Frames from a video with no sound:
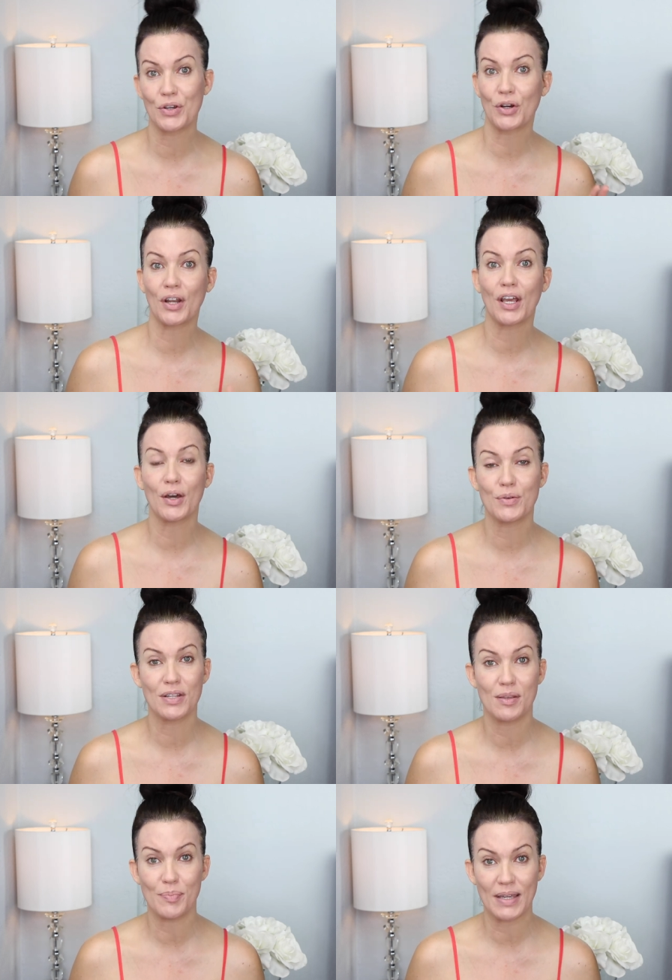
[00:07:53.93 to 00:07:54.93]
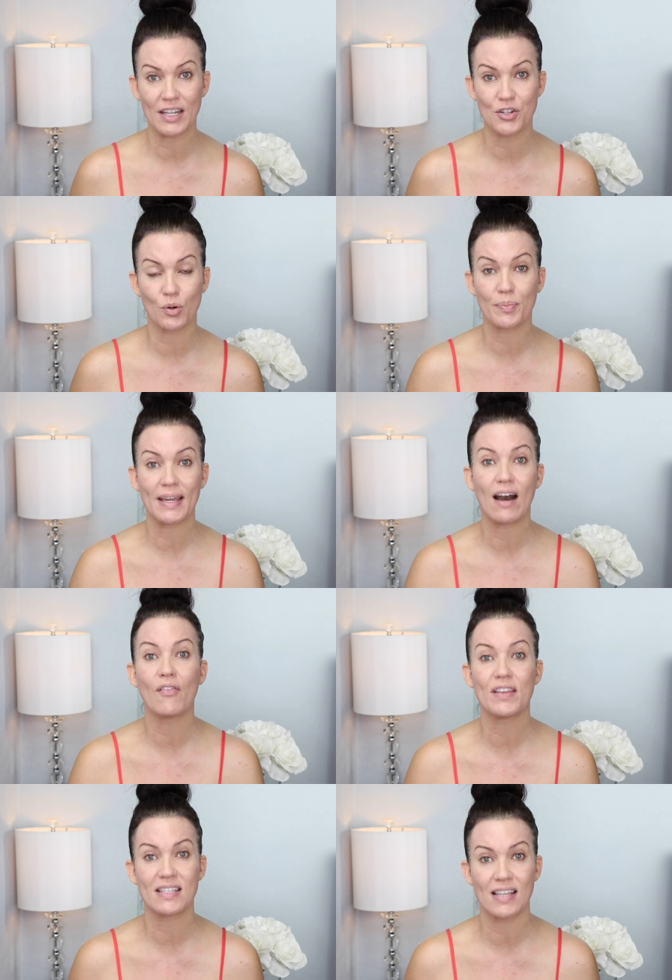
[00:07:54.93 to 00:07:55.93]
you're going to go to the beach or be out
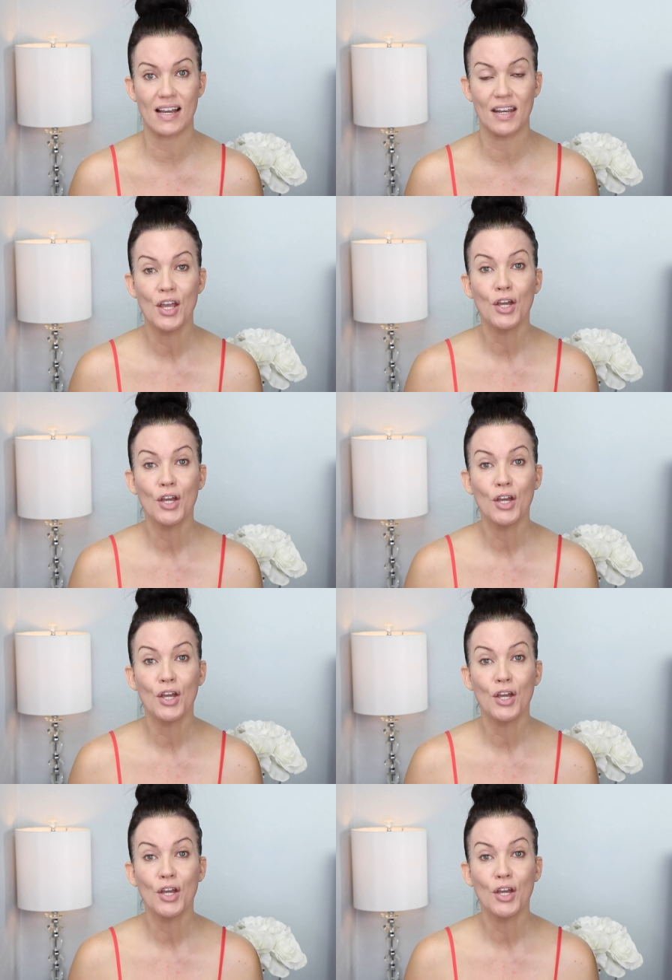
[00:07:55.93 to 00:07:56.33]
in the sun.